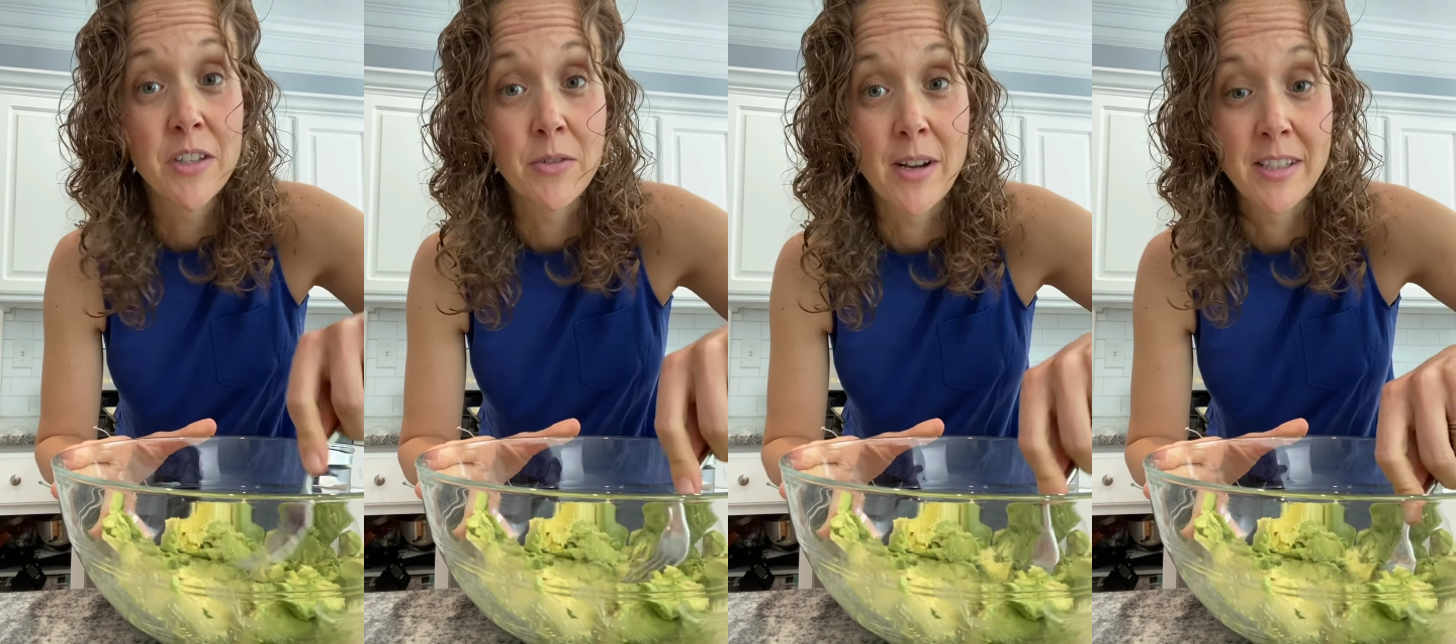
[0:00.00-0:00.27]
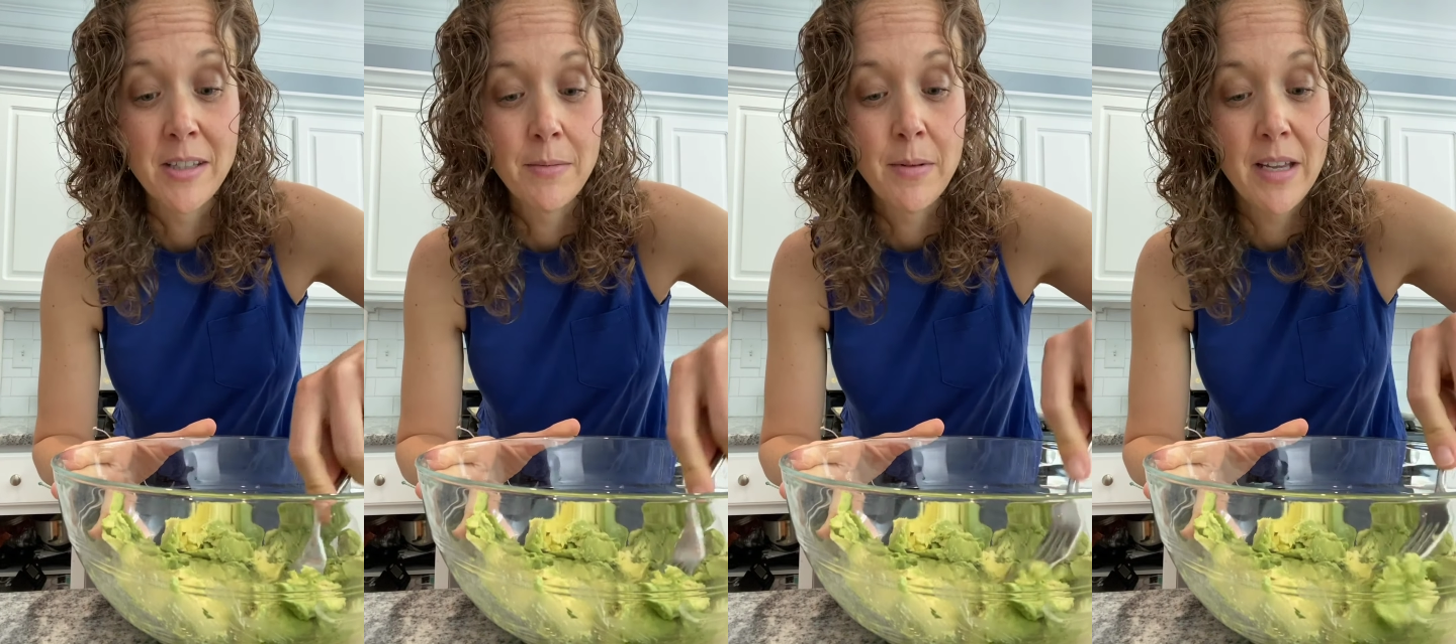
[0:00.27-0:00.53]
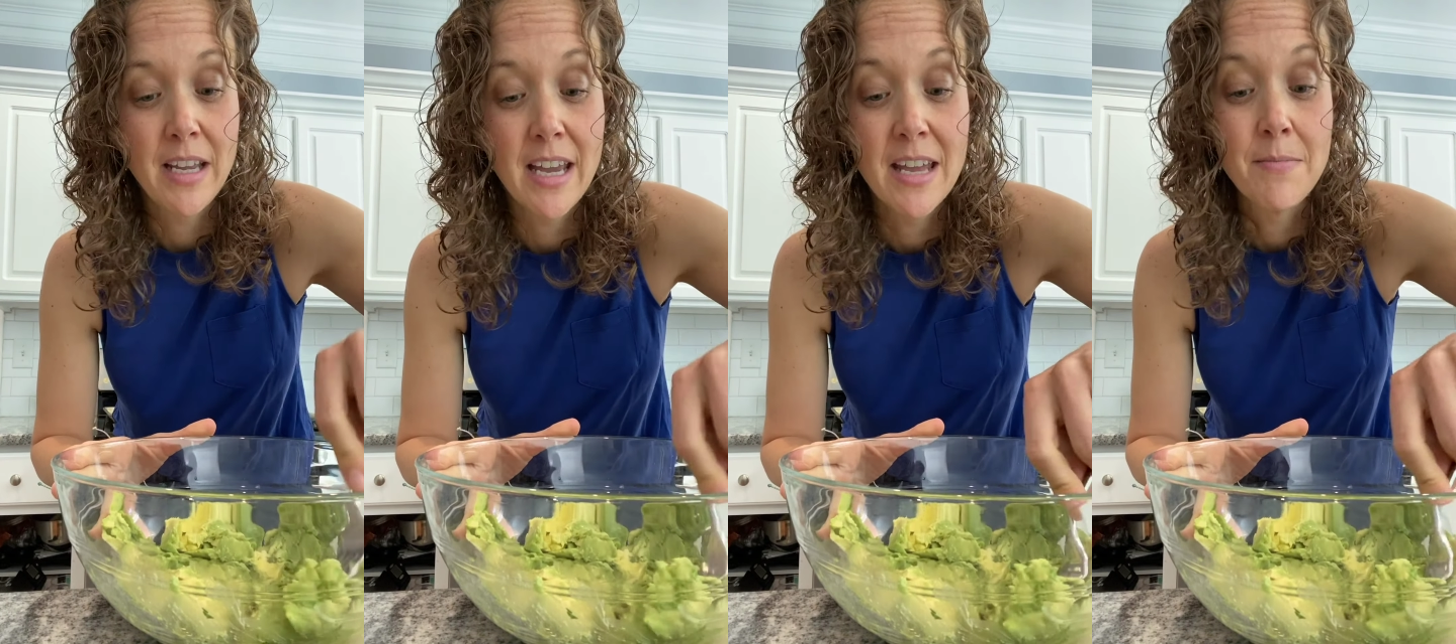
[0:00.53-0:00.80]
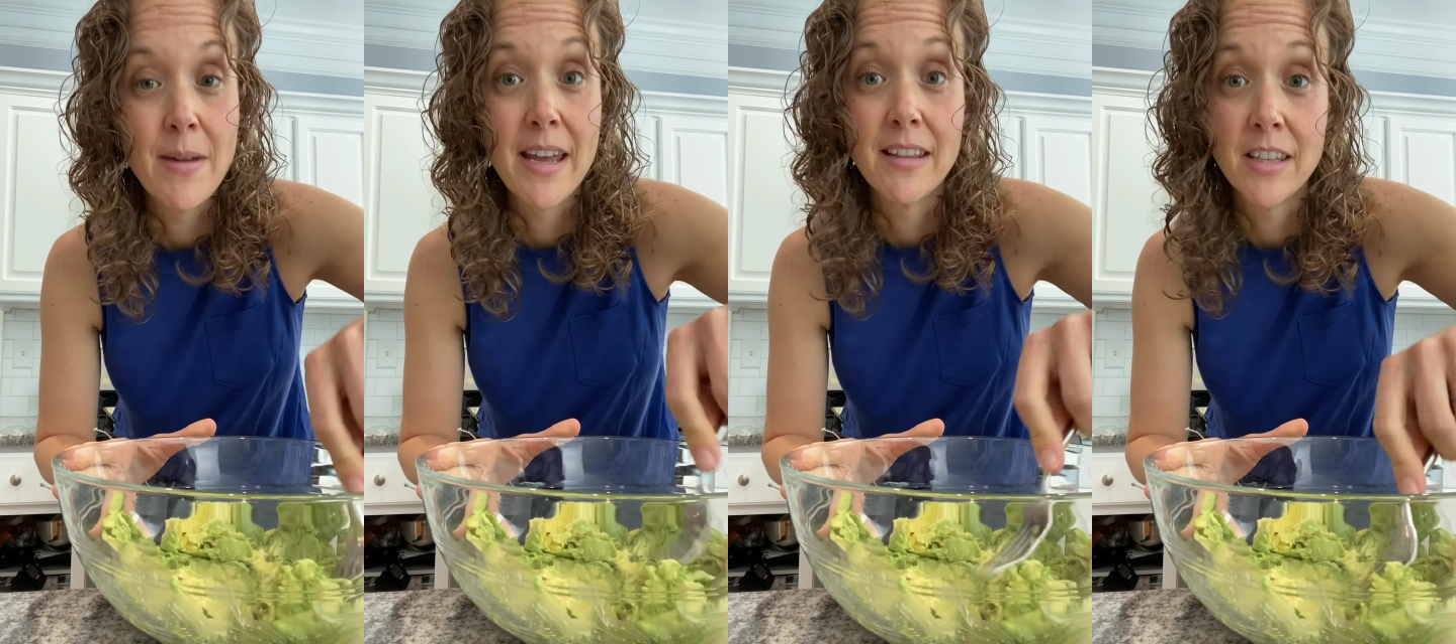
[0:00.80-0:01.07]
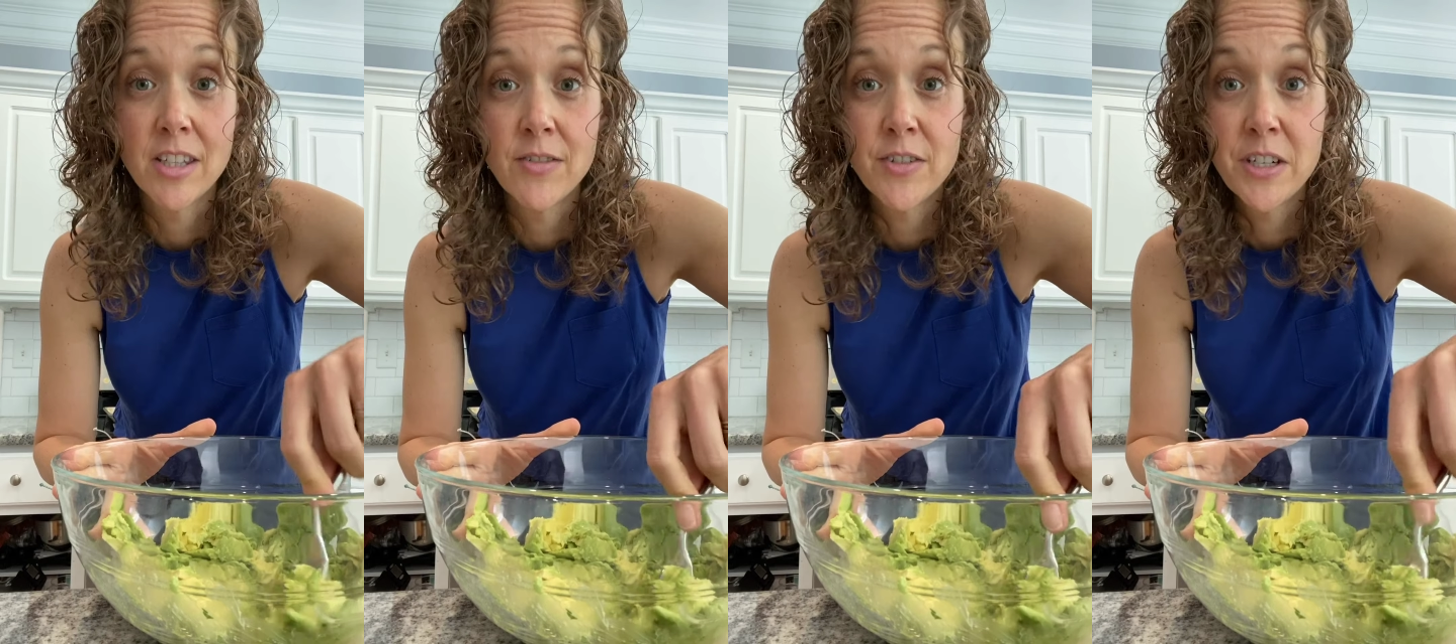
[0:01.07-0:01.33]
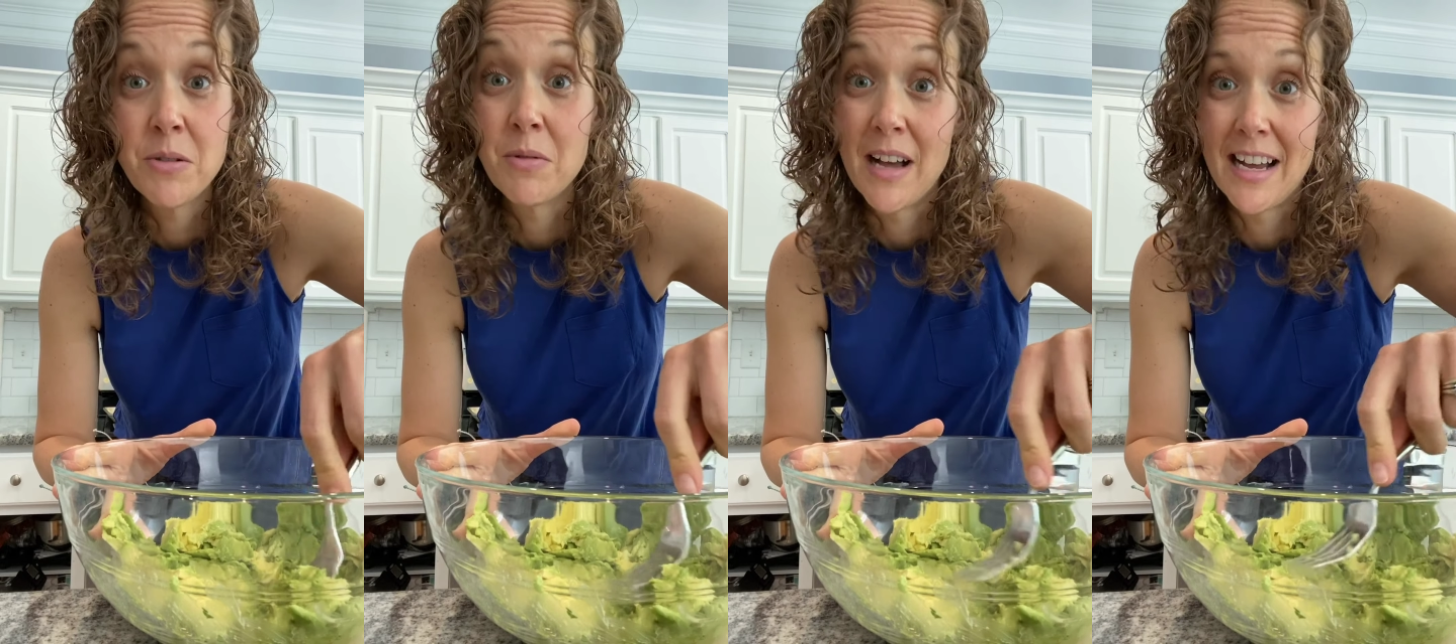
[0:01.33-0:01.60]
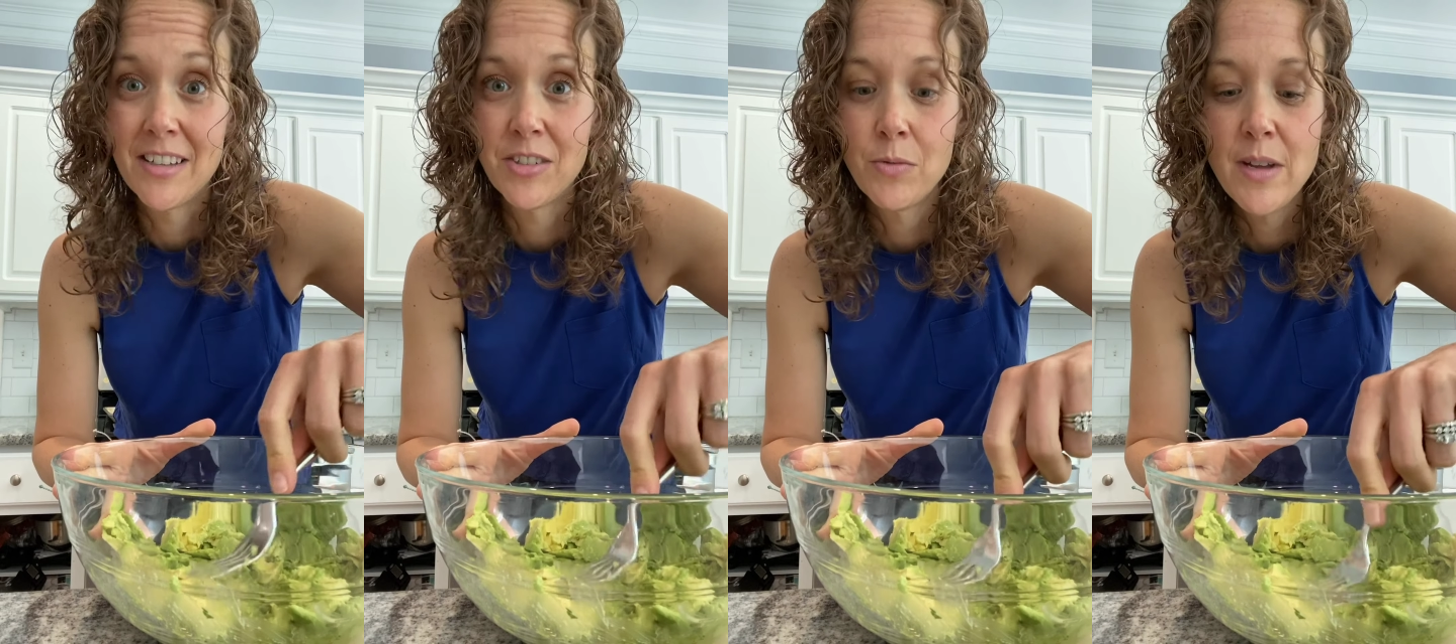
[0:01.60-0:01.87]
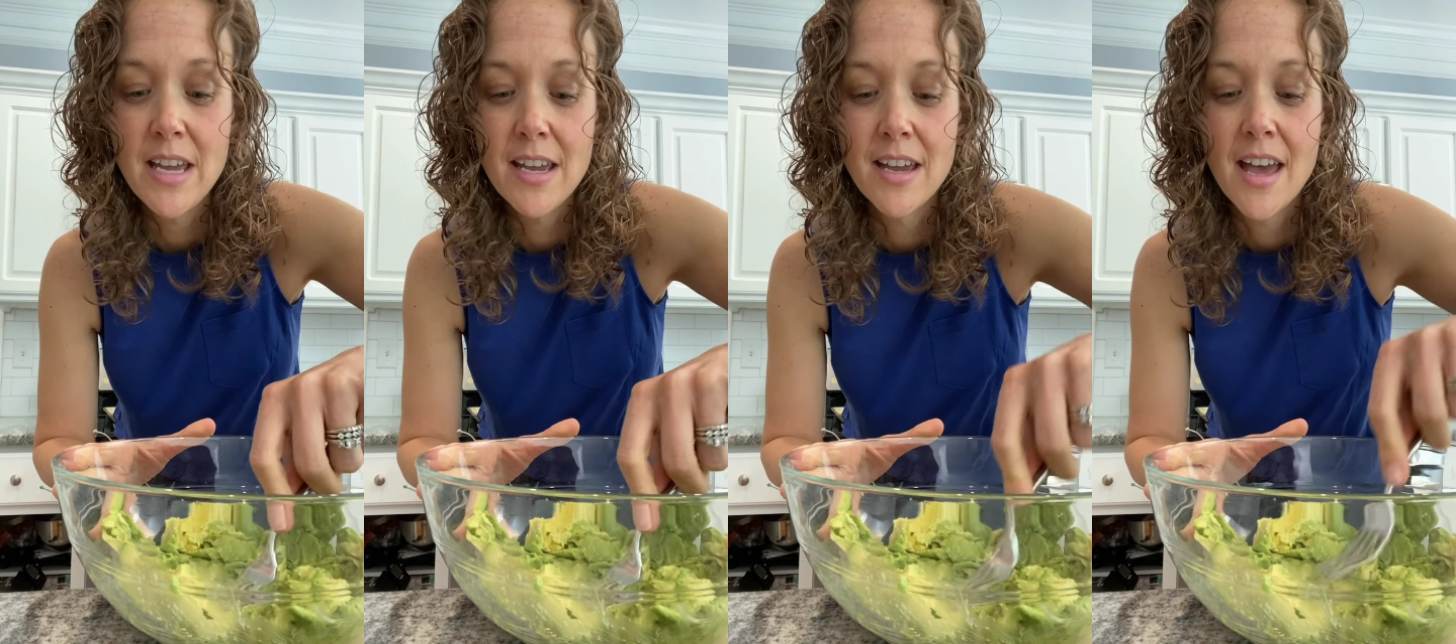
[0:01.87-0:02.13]
recipe and make this for you last
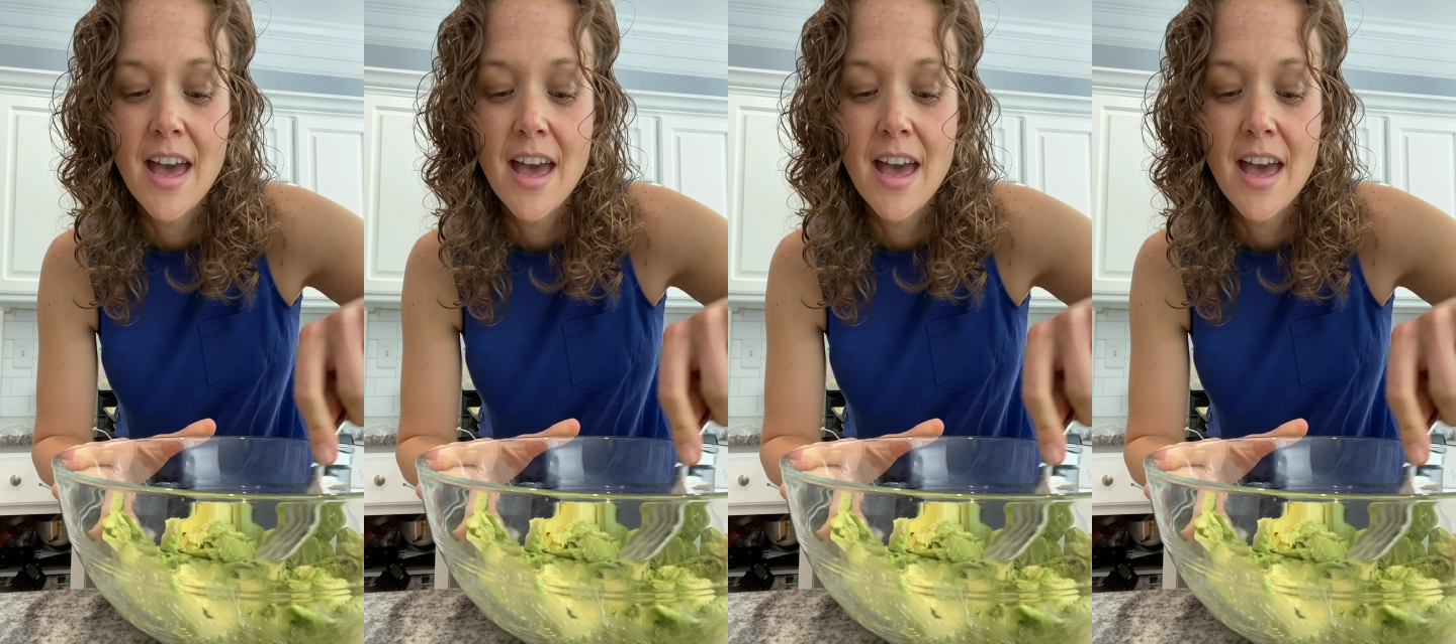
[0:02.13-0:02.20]
week.